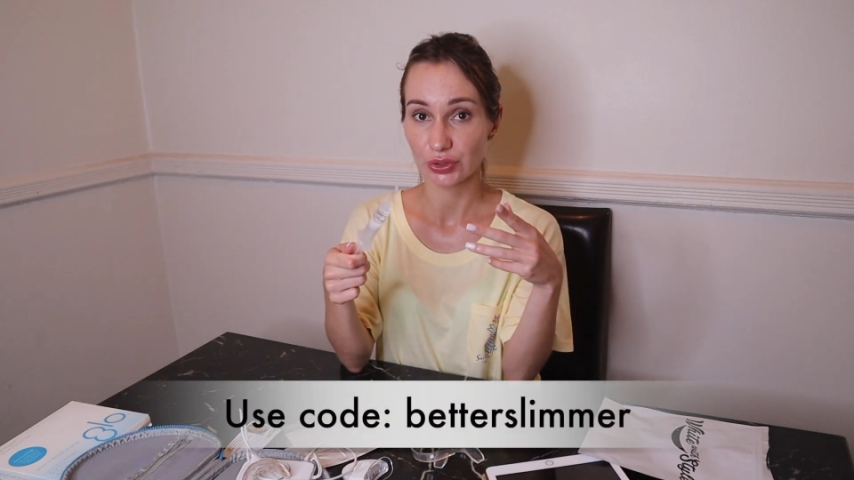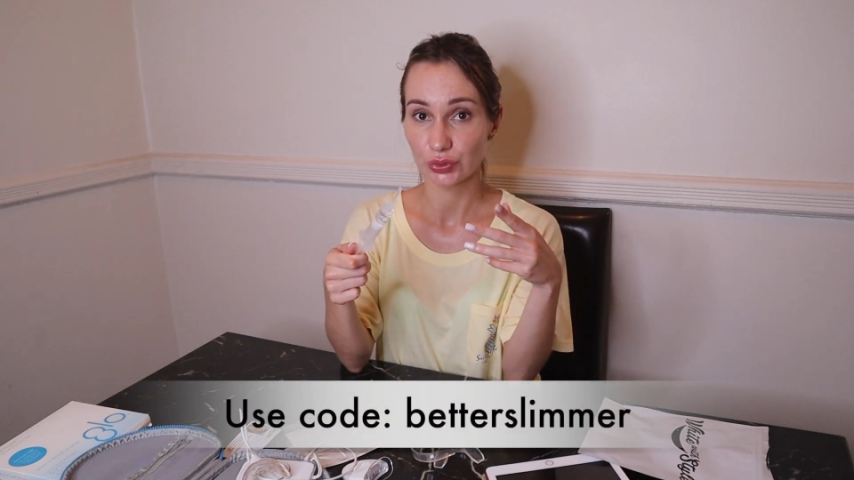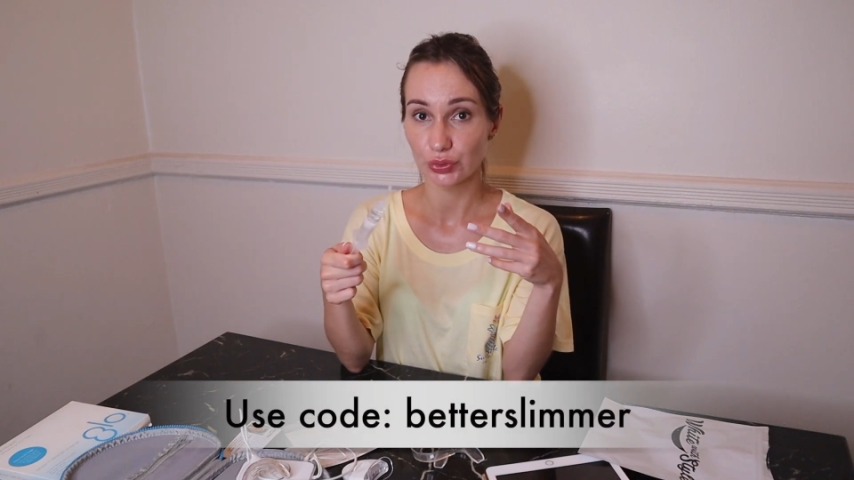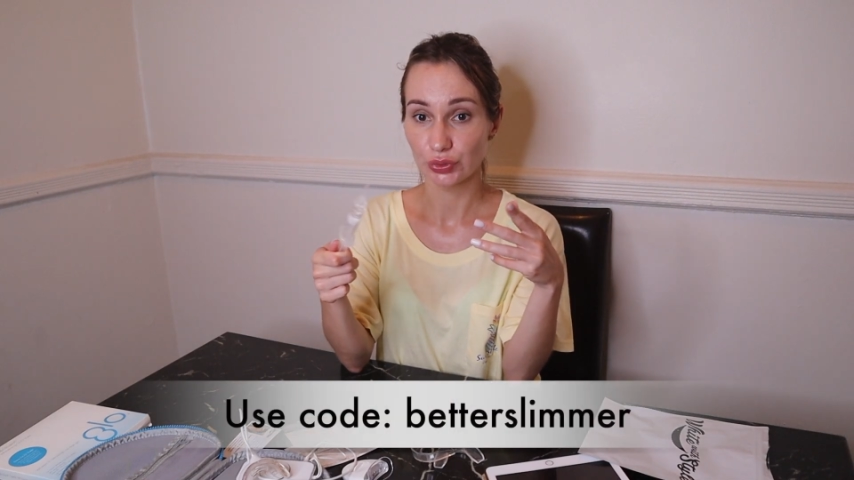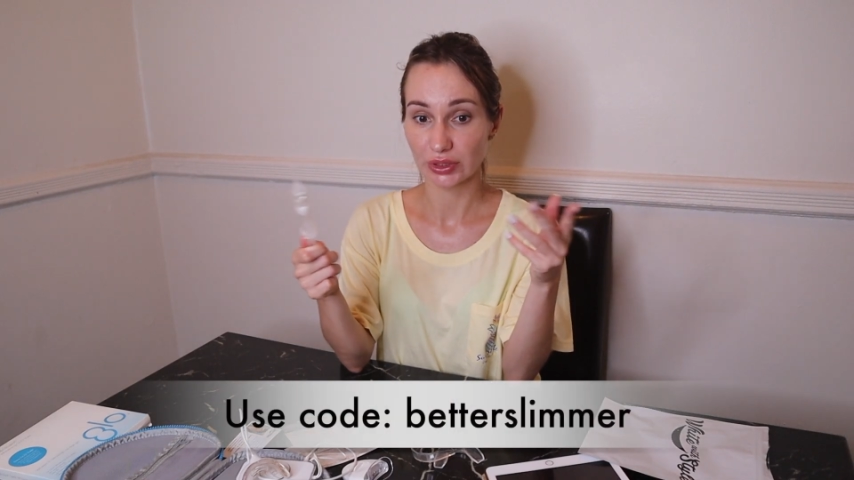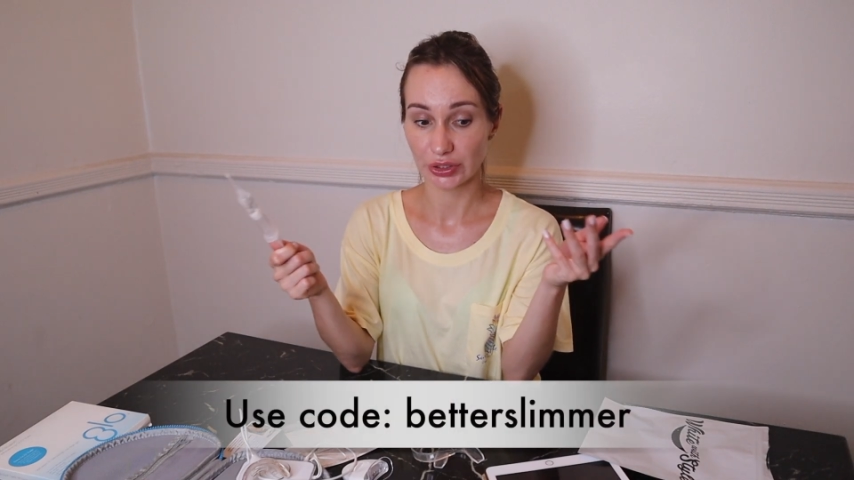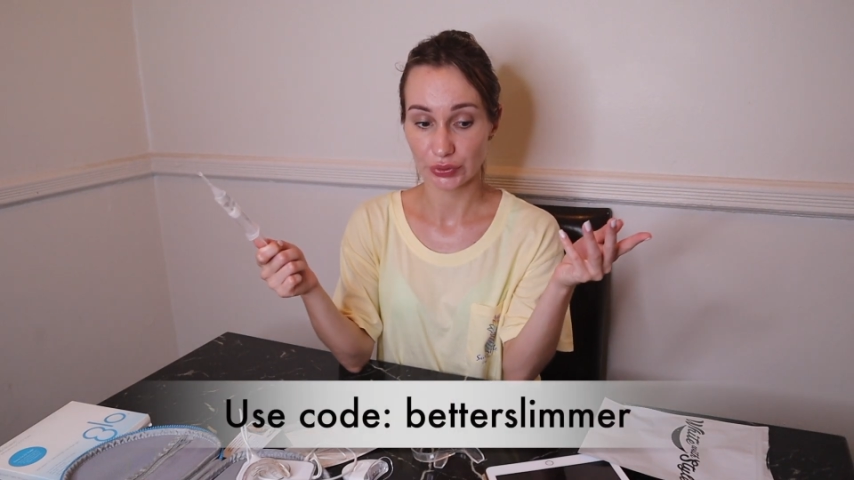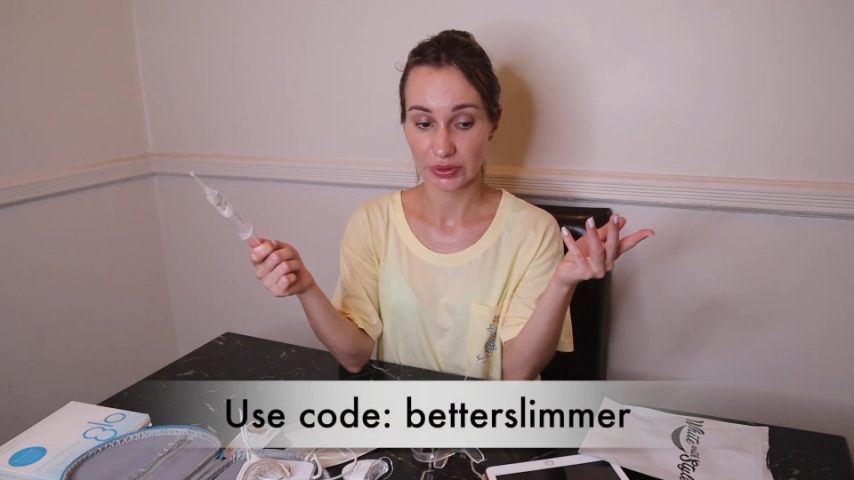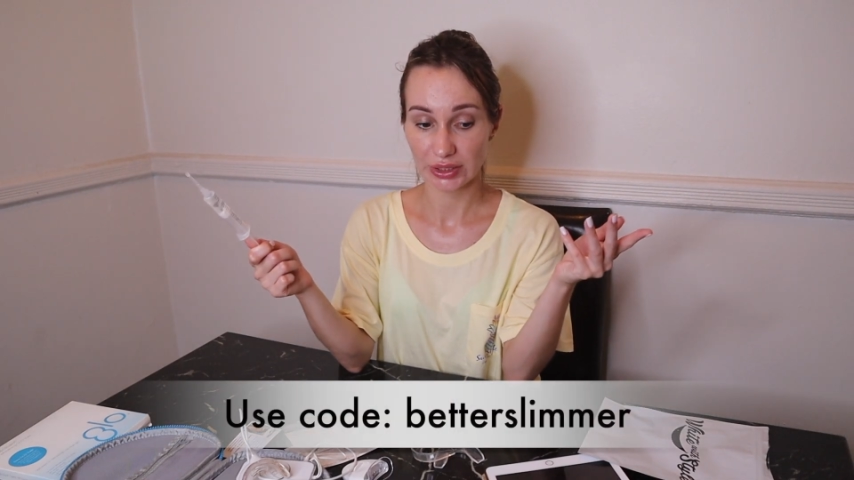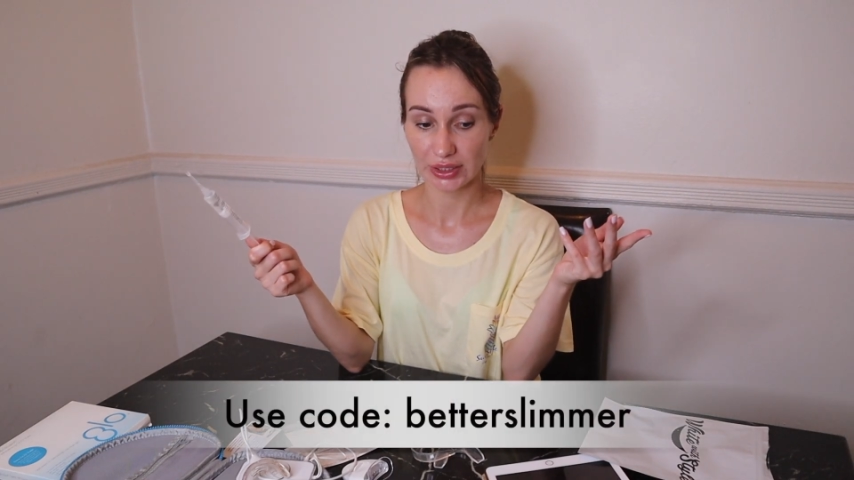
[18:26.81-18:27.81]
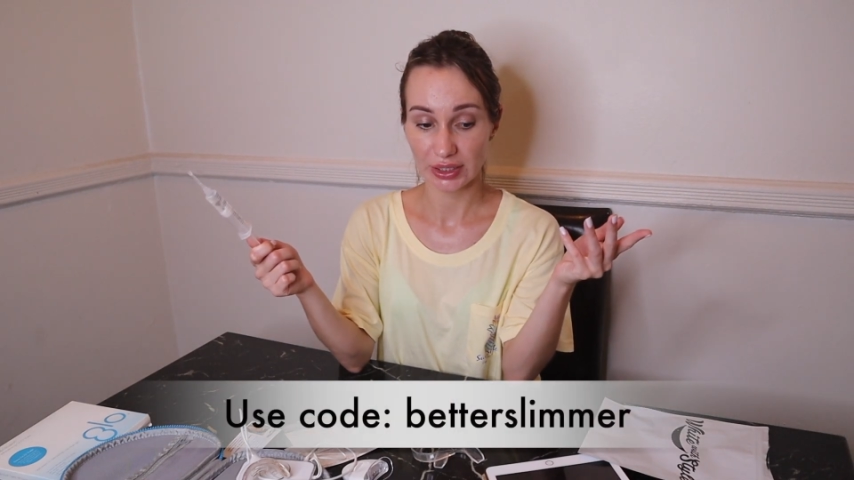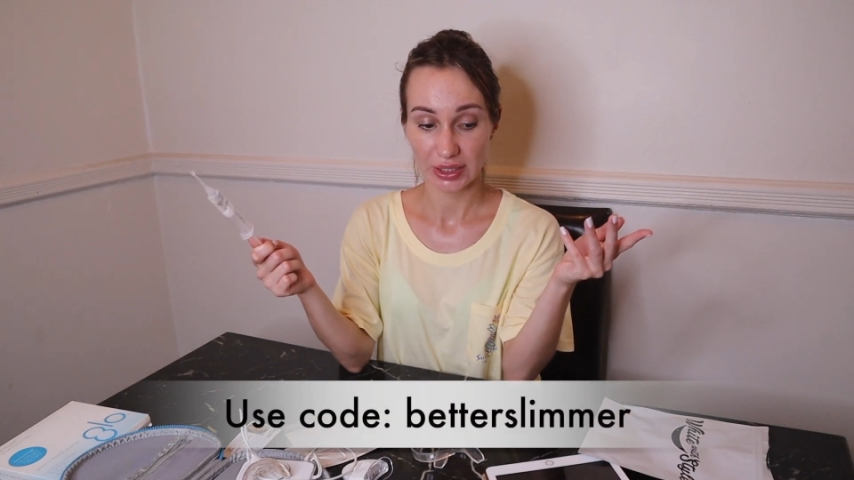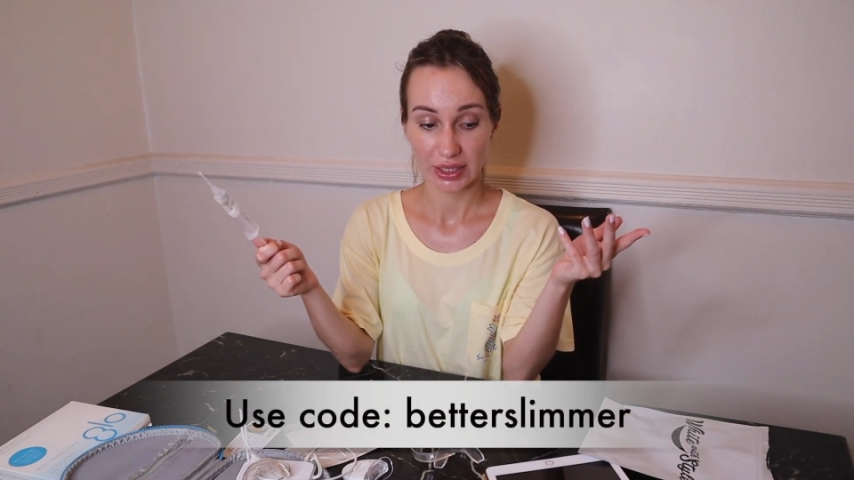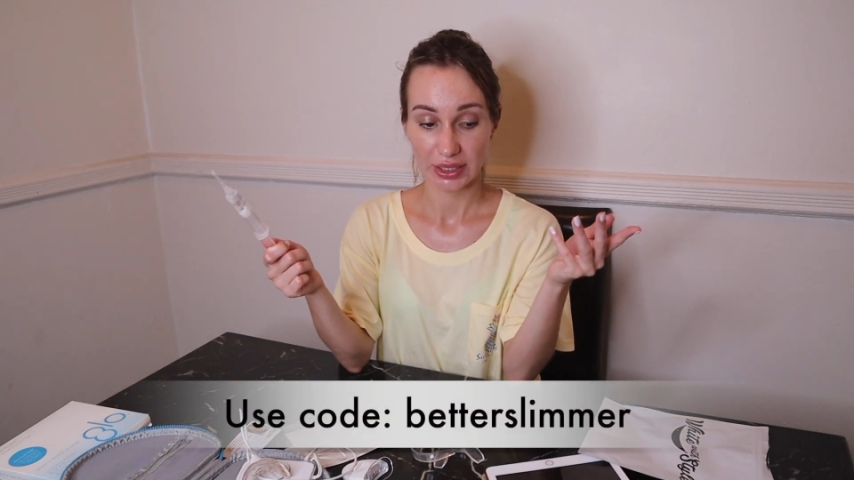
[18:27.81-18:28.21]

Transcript: you literally